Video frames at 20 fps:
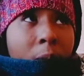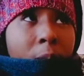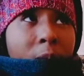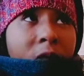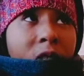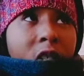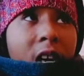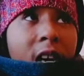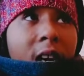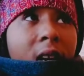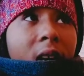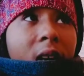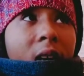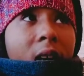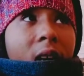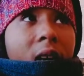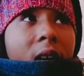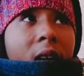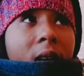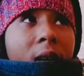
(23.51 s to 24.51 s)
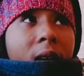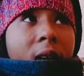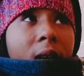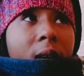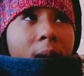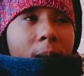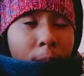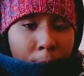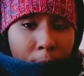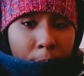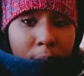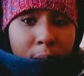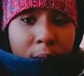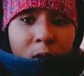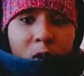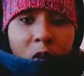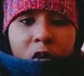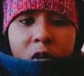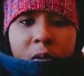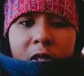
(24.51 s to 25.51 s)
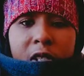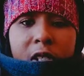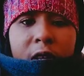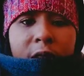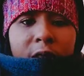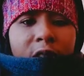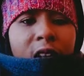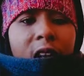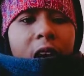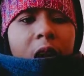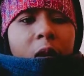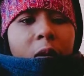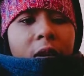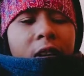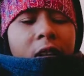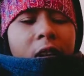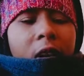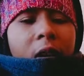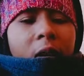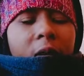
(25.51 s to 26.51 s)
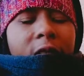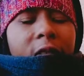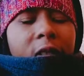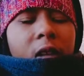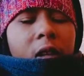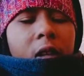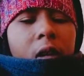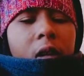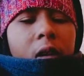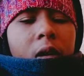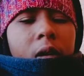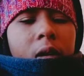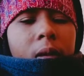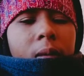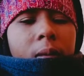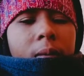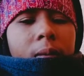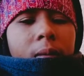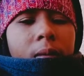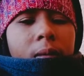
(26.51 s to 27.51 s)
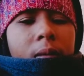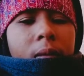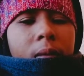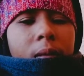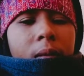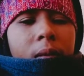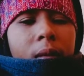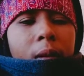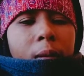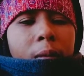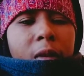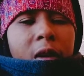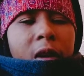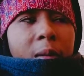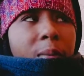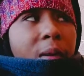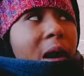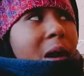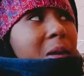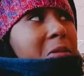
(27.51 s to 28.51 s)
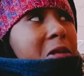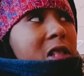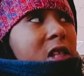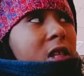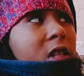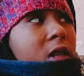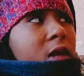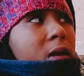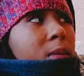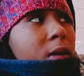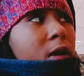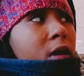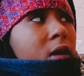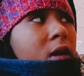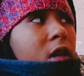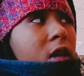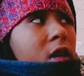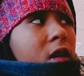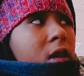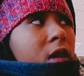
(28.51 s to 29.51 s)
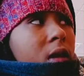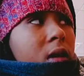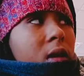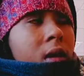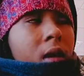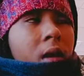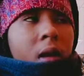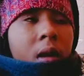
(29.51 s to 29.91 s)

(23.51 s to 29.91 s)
I'm gonna try to uh, do some shit for y'all right now. I'm finna, um, man, Pops in here, Burger King